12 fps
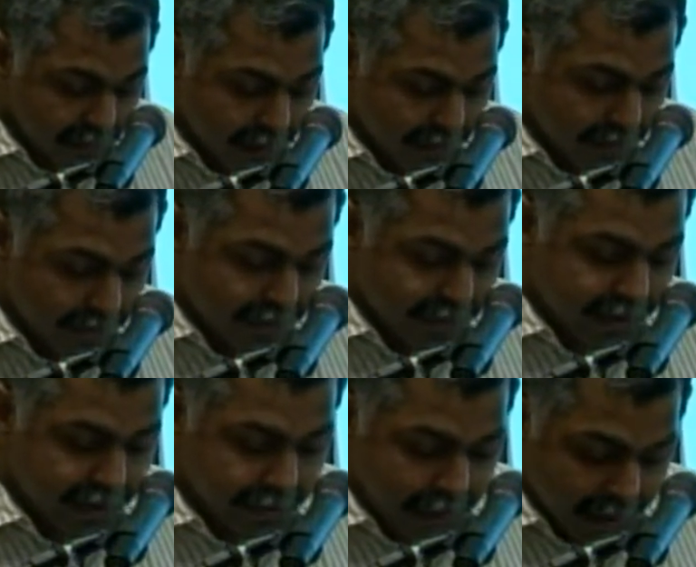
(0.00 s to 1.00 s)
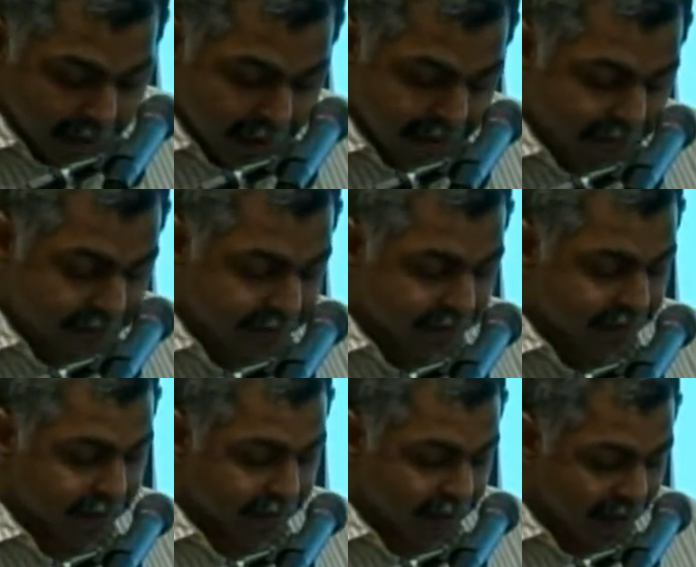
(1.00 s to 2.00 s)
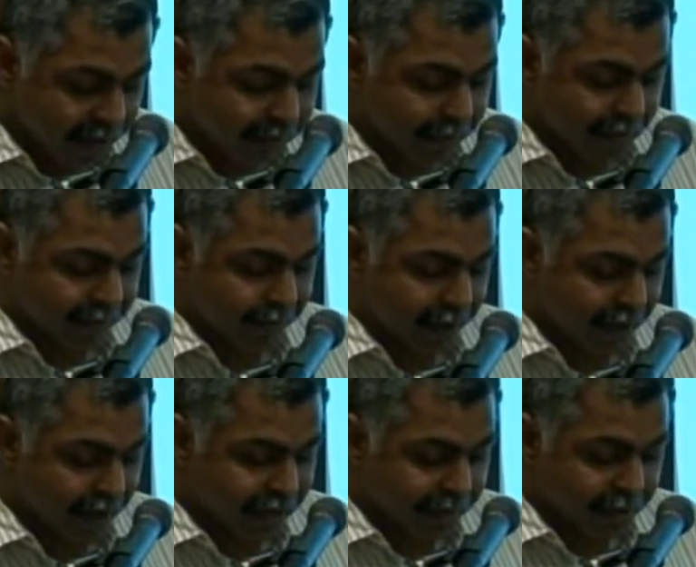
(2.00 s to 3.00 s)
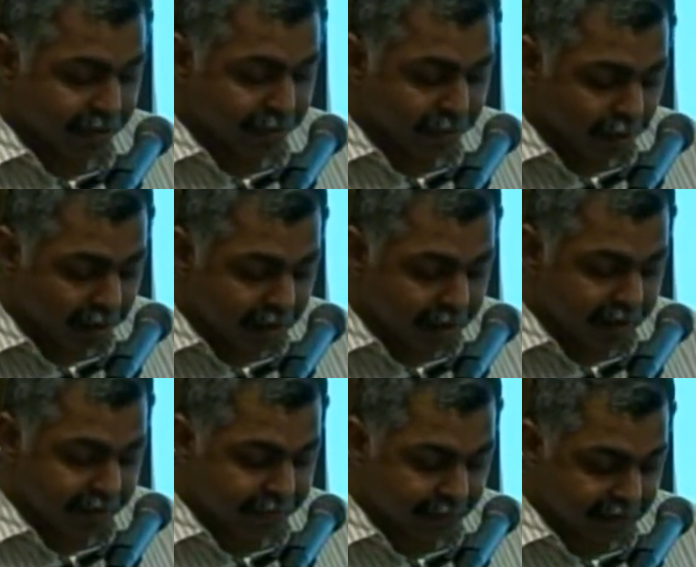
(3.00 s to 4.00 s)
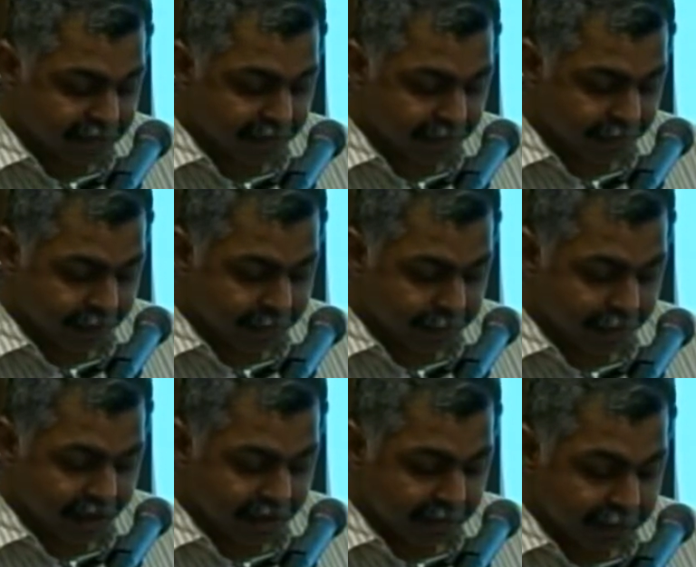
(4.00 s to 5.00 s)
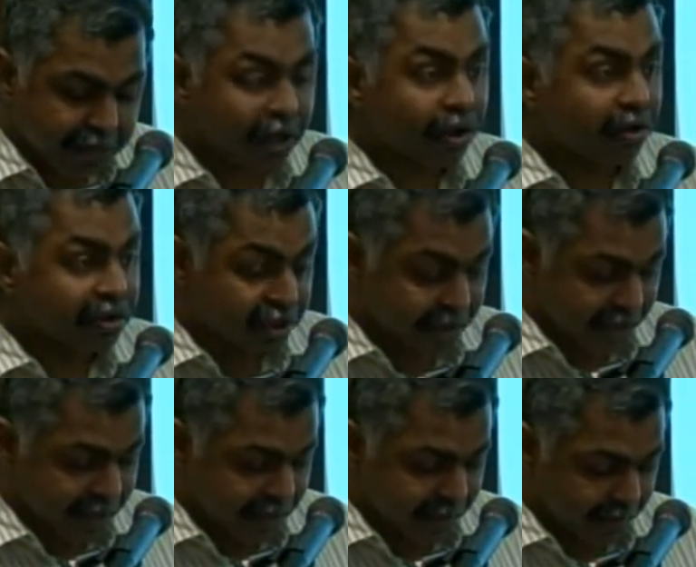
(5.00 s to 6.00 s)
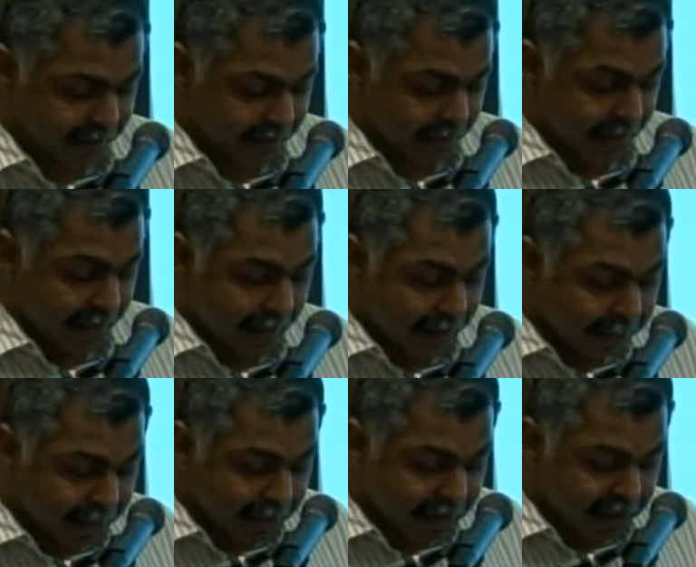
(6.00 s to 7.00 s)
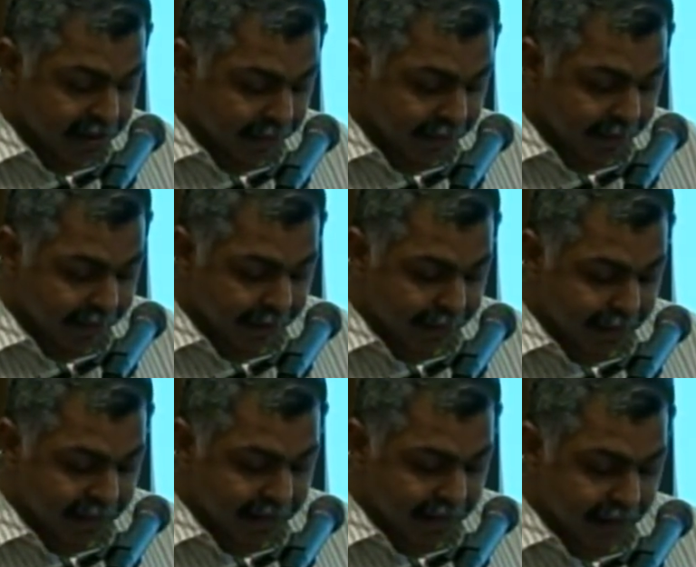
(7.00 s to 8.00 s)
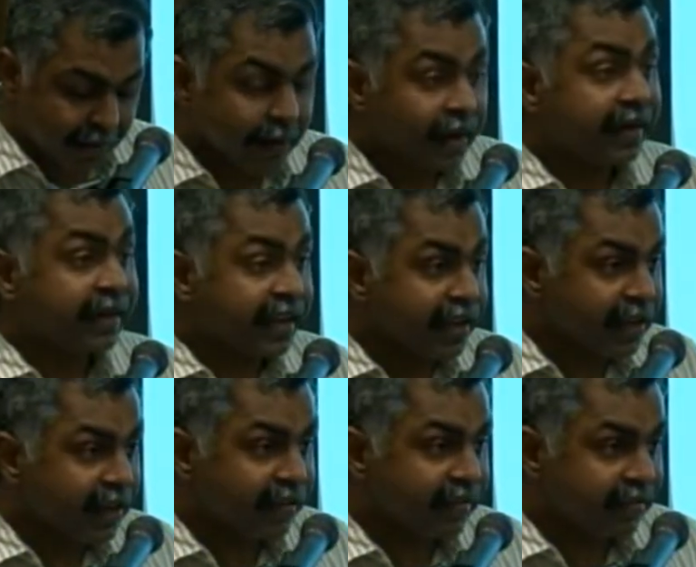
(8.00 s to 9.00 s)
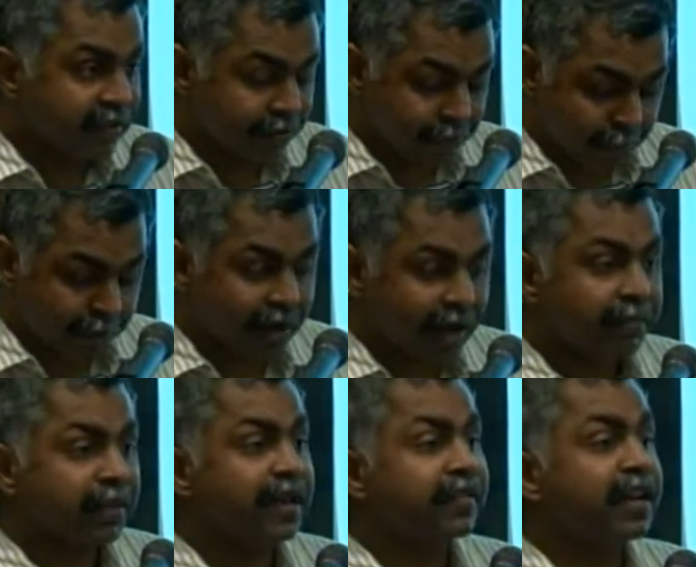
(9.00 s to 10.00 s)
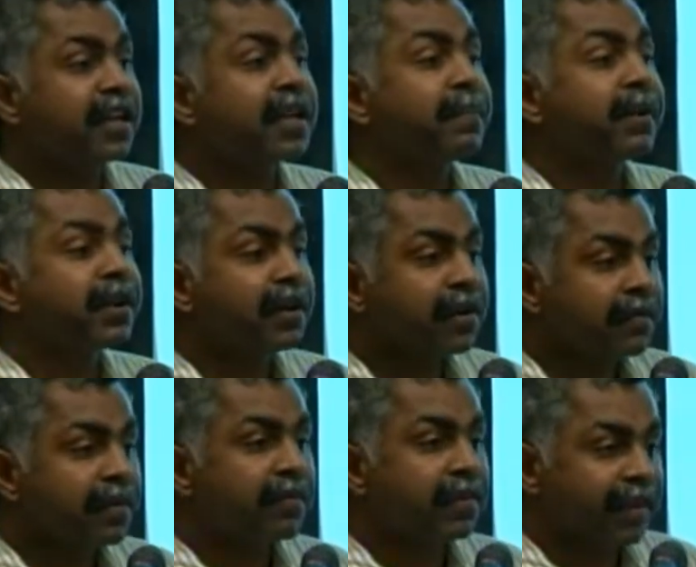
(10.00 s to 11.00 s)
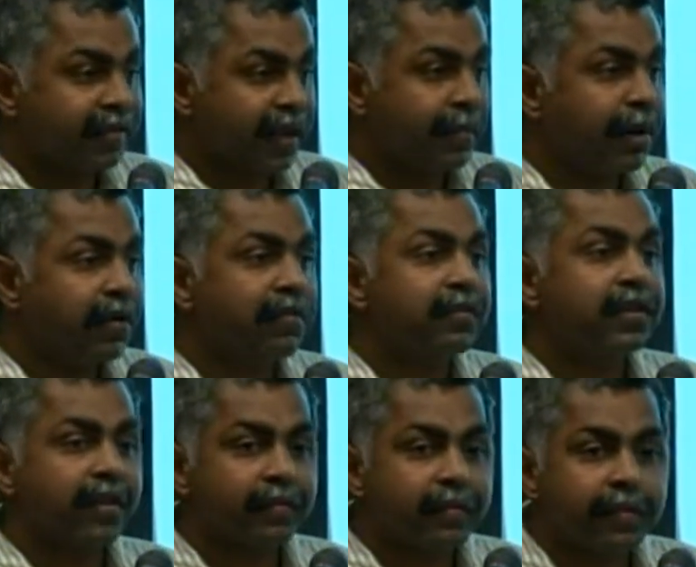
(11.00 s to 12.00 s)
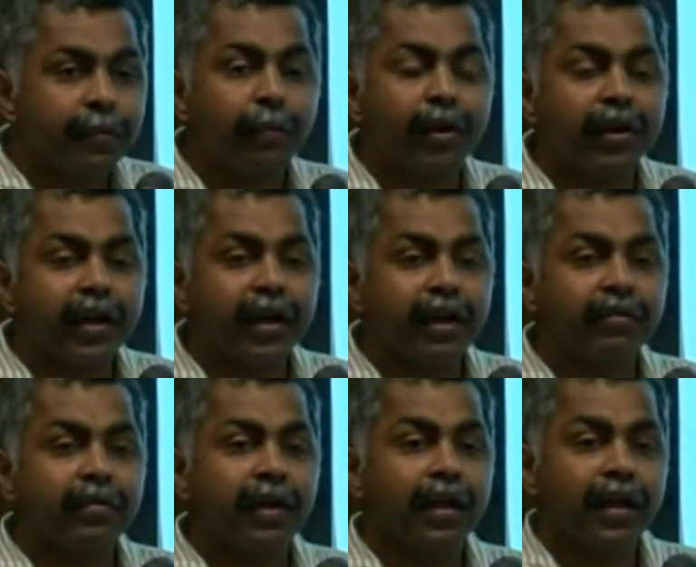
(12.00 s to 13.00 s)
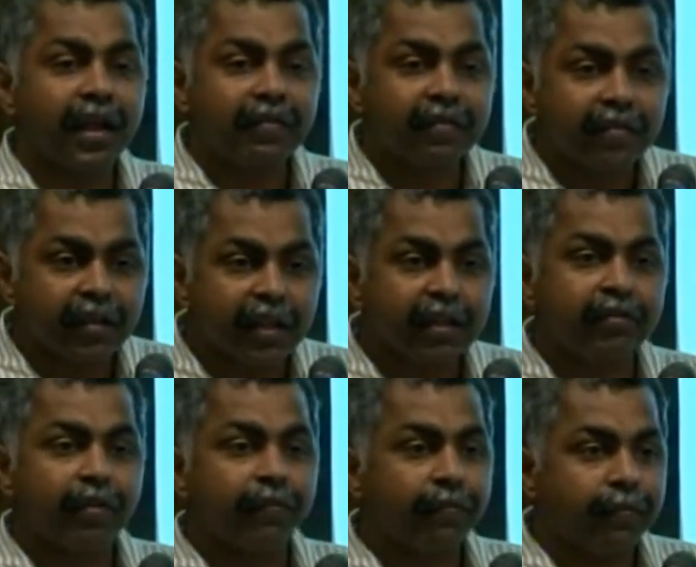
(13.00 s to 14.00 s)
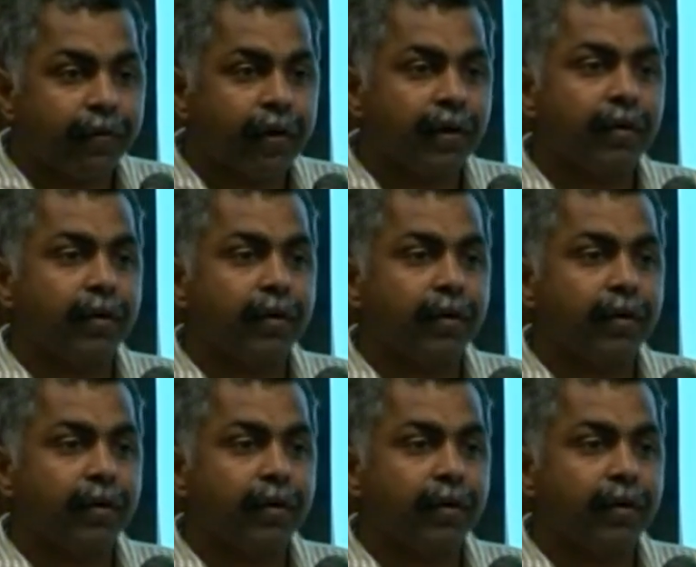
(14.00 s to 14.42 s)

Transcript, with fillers: uh, for the uh, civil society as well as on academia to monitor the functions of WIPO especially on three areas implementation of development agenda technical assistance program. There is an independent review which has come out, which has pointed out a series of uh,